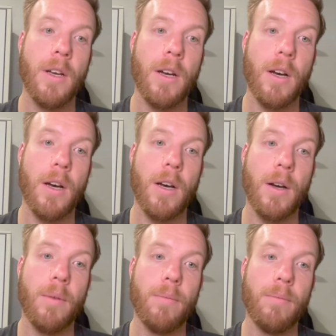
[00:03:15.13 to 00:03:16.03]

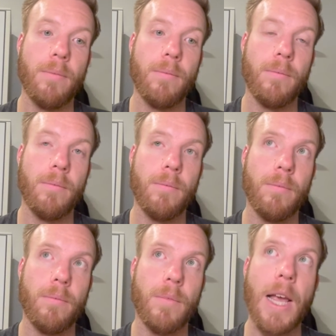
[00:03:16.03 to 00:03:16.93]

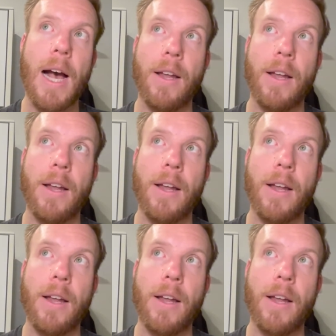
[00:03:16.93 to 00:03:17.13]
yeah,